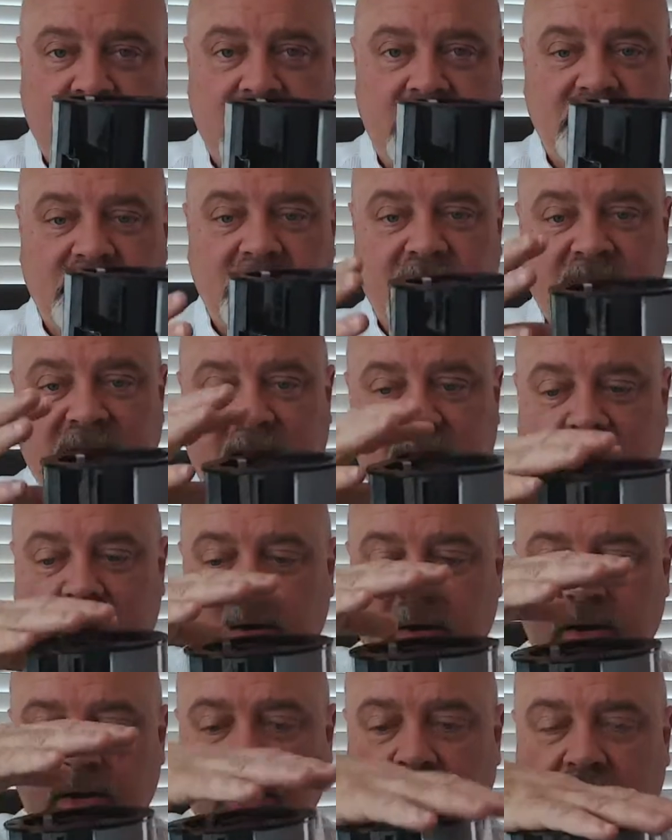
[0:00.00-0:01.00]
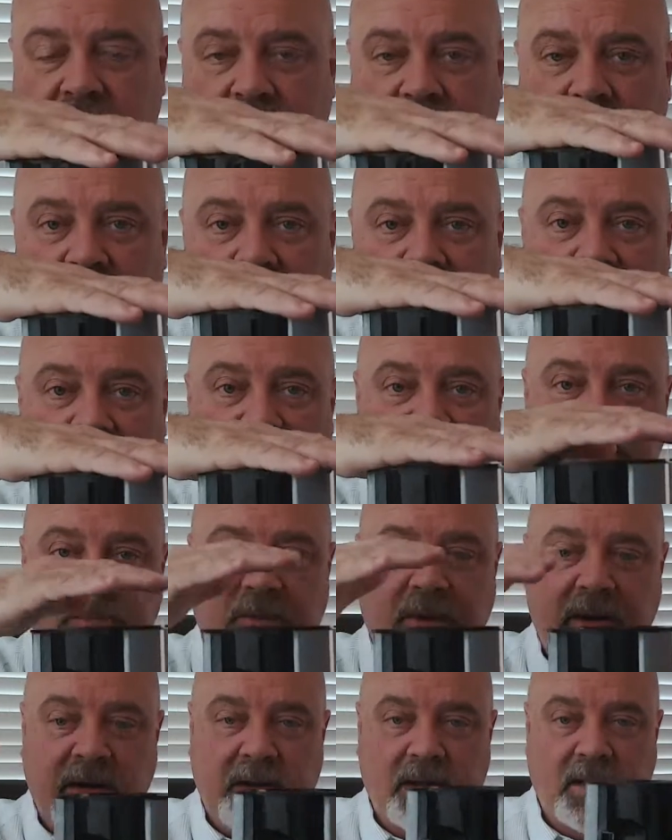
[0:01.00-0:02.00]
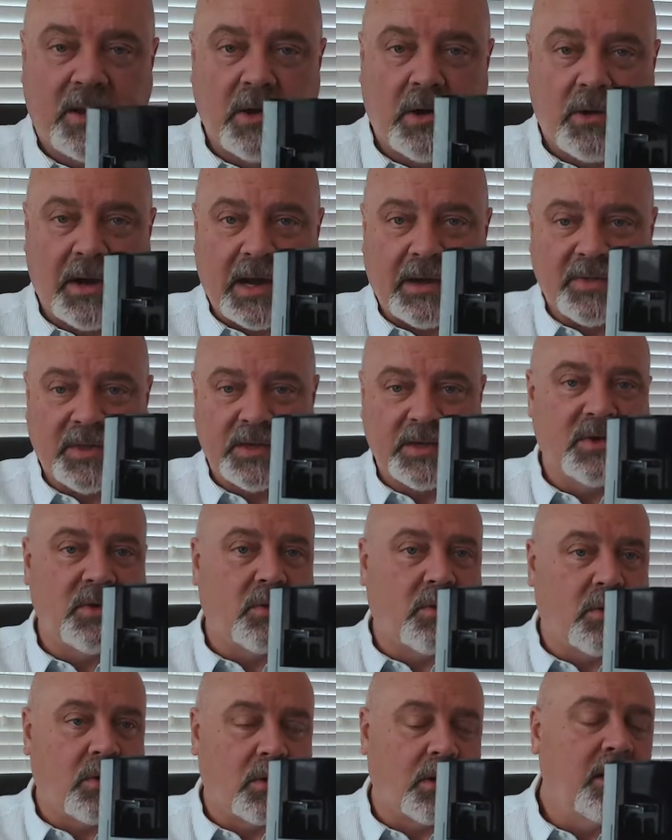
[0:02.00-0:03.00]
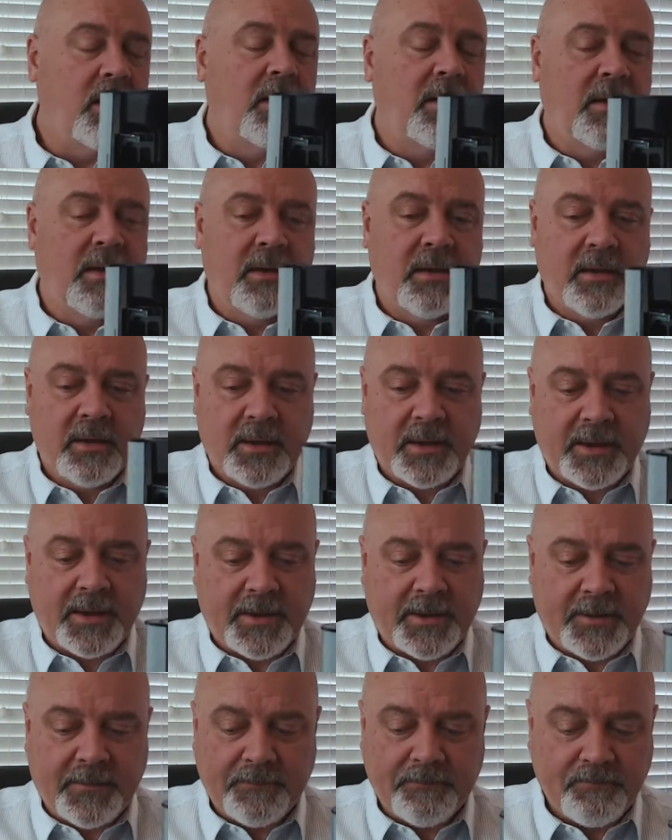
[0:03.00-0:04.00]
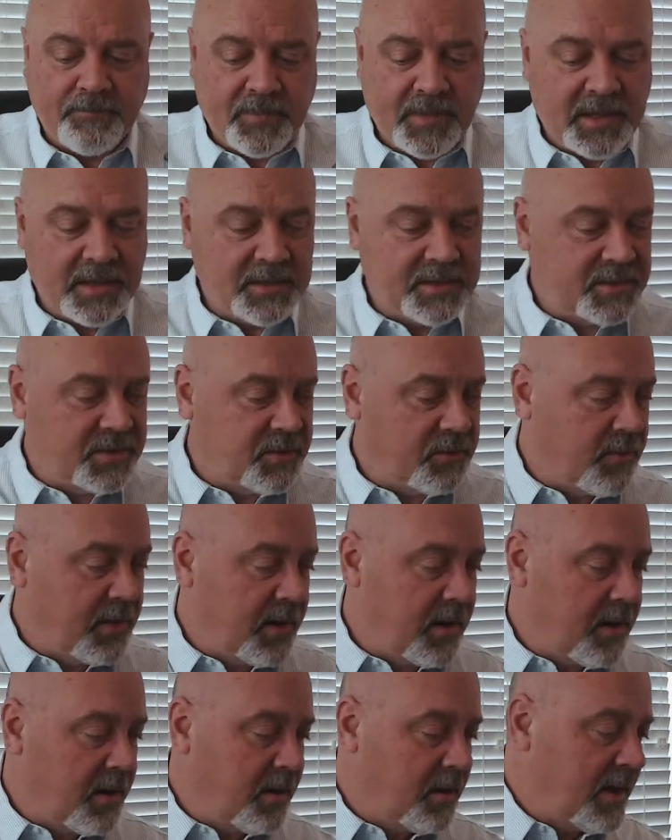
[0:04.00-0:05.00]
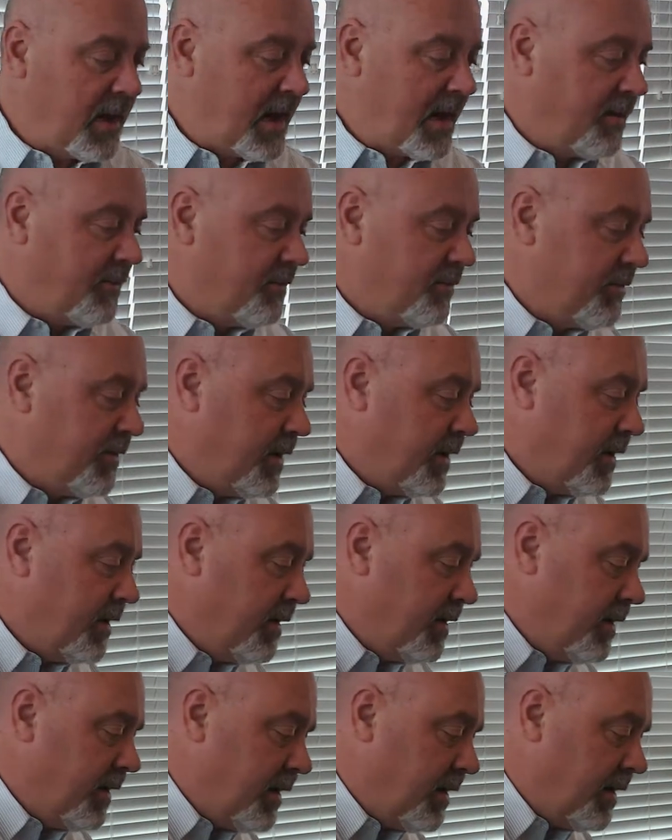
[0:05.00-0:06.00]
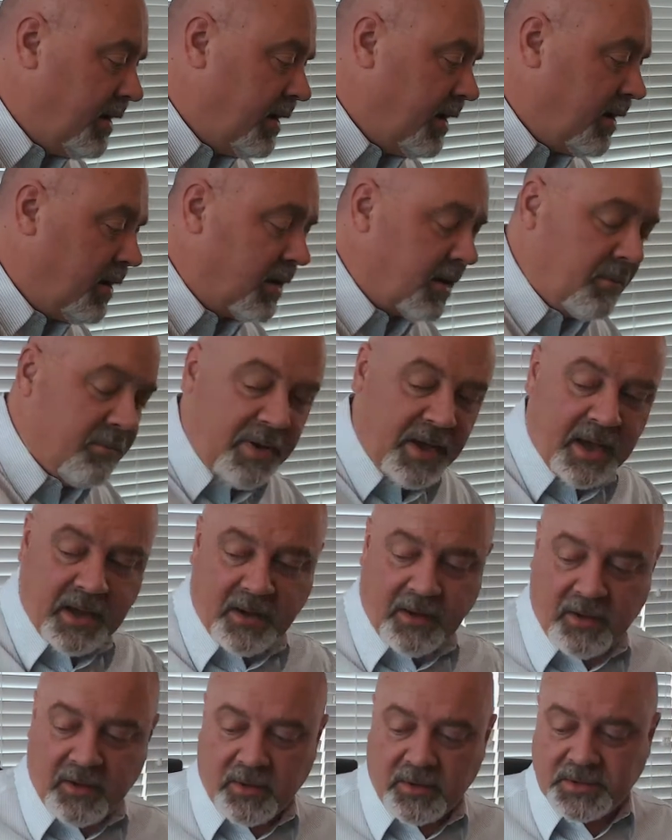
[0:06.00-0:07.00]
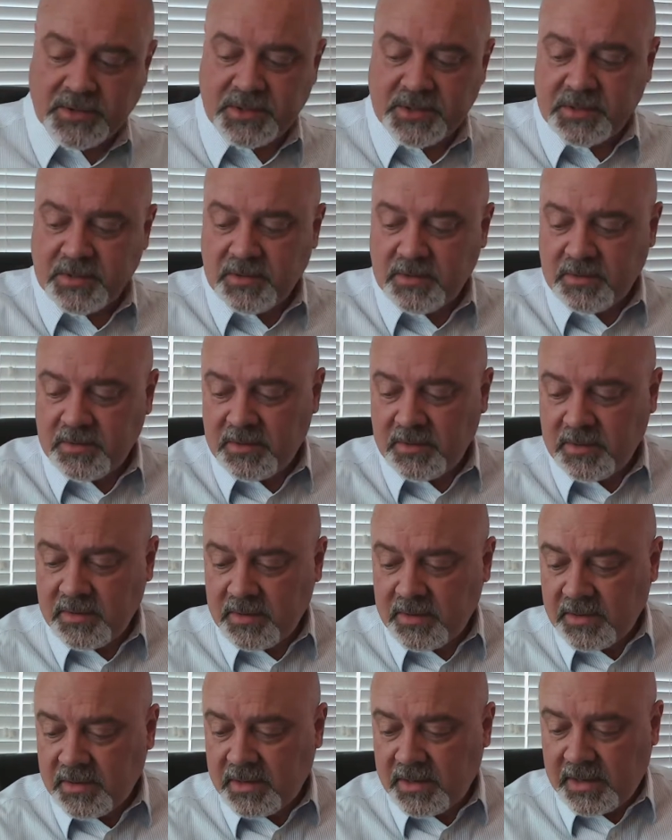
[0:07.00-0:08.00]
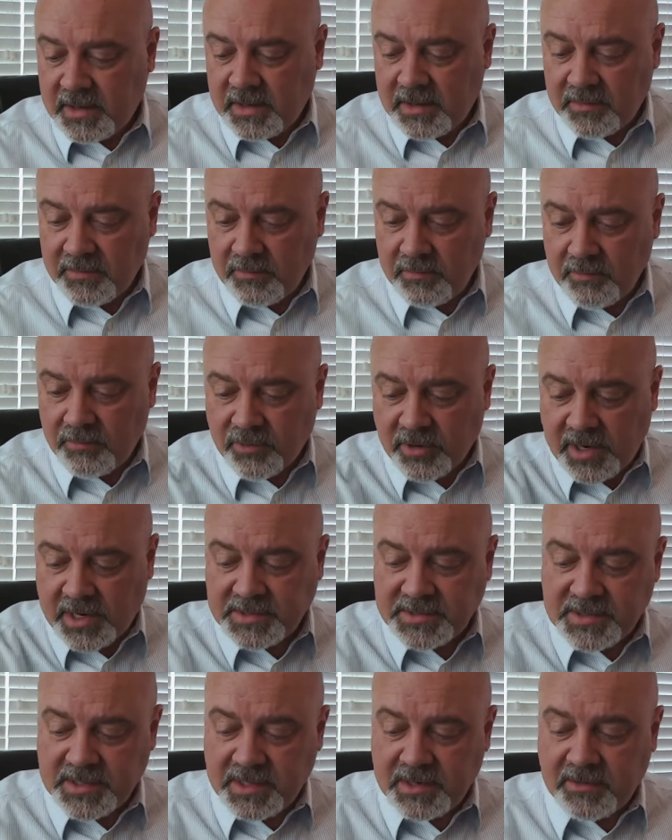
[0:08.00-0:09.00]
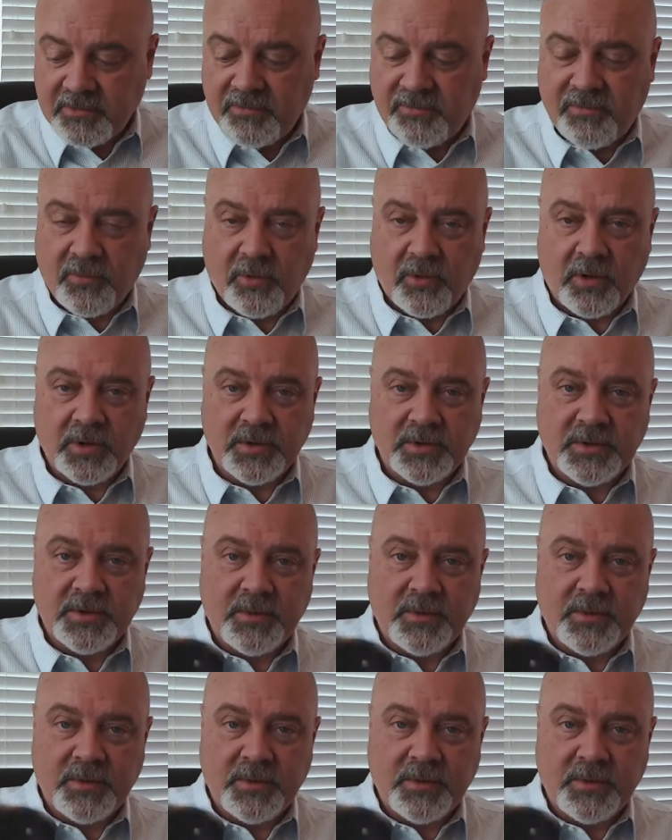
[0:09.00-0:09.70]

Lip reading: this entire unit, and it's ready to go out the door, is to where a lot of our competitors pricing for